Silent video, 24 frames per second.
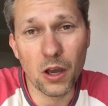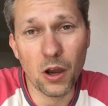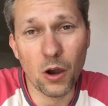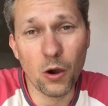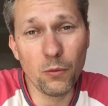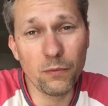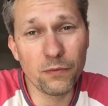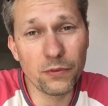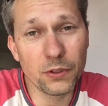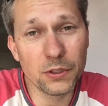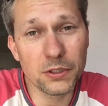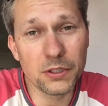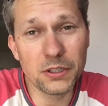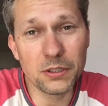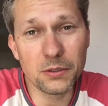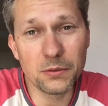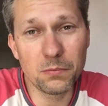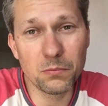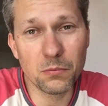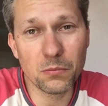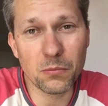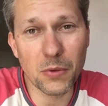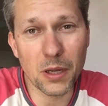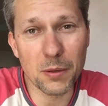
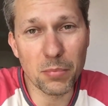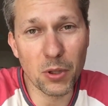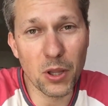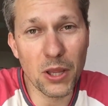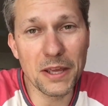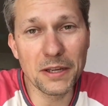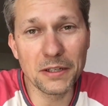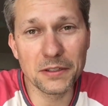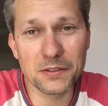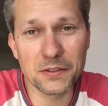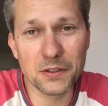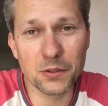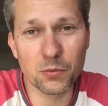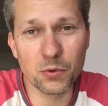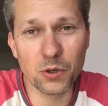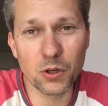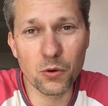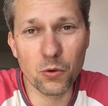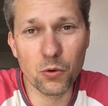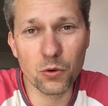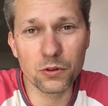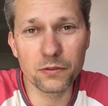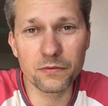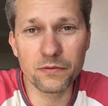hopefully my plan is to
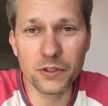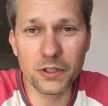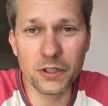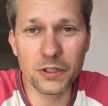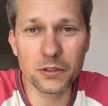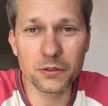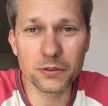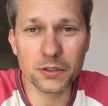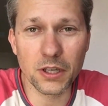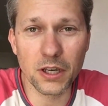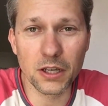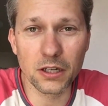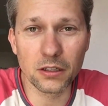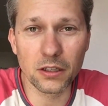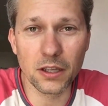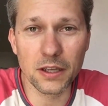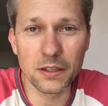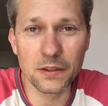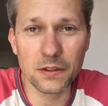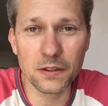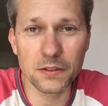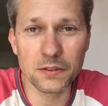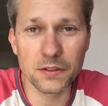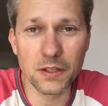record videos kind of
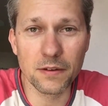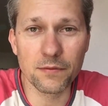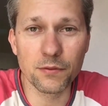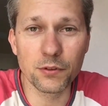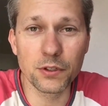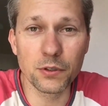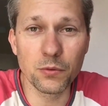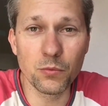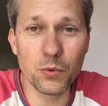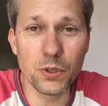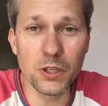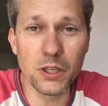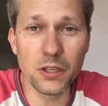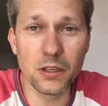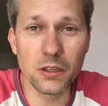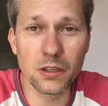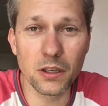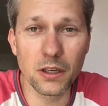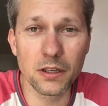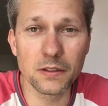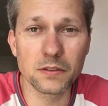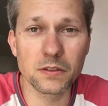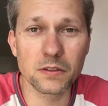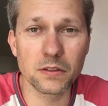like this every
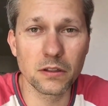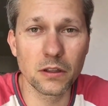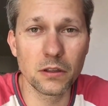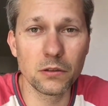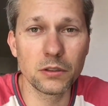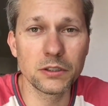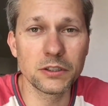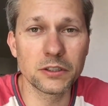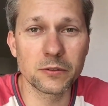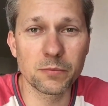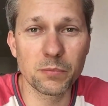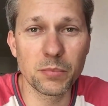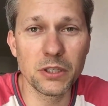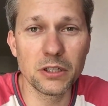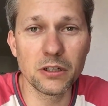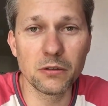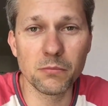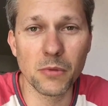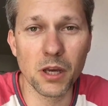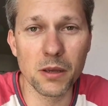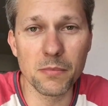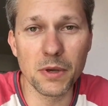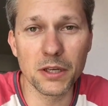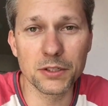week and slowly speed
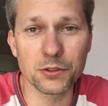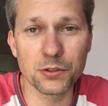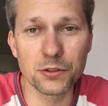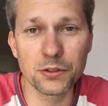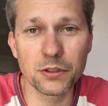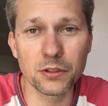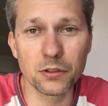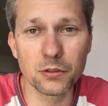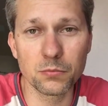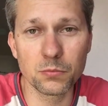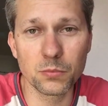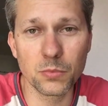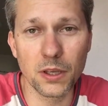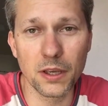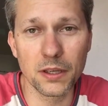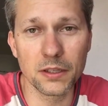up my metronome